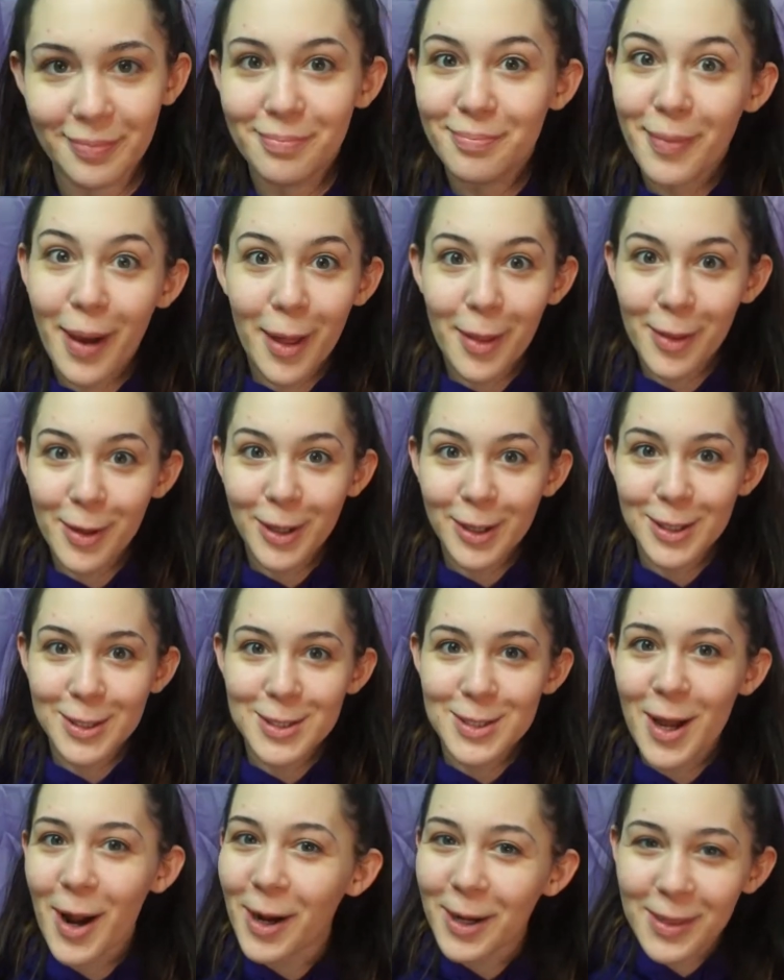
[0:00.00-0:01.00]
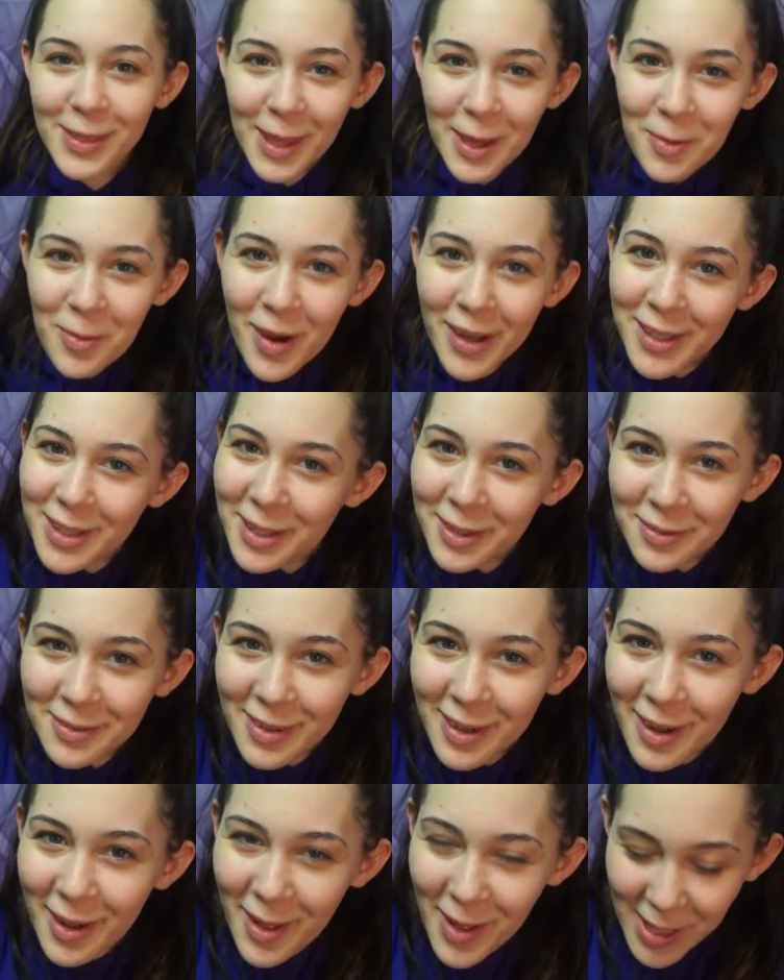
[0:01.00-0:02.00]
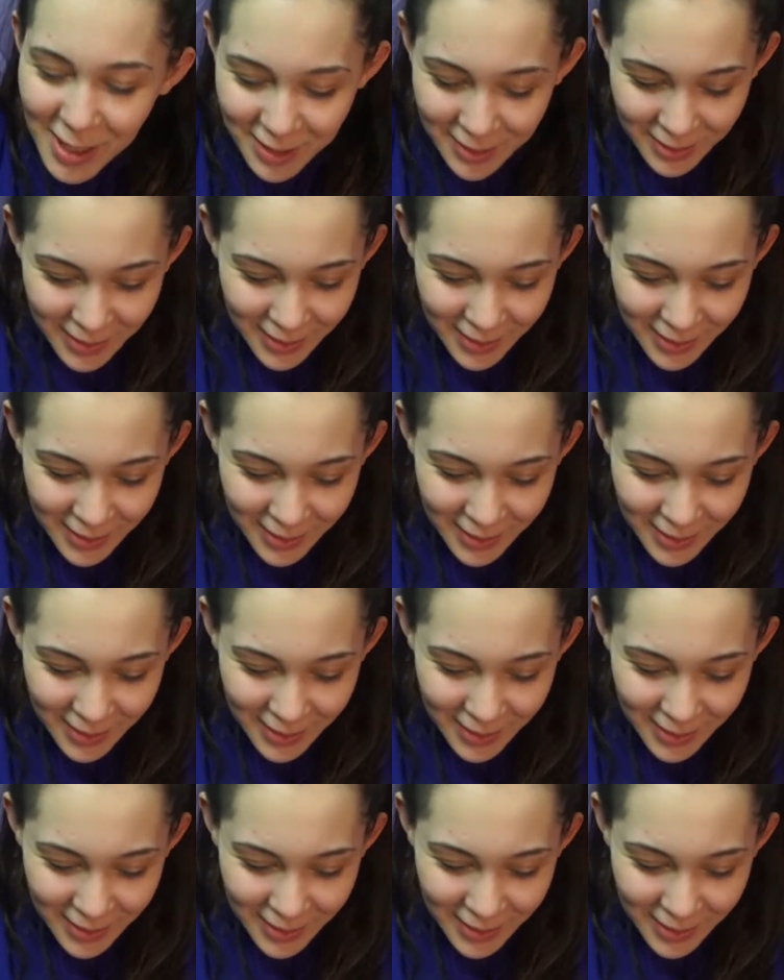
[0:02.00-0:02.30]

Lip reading: Mothers, aren't they wonderful?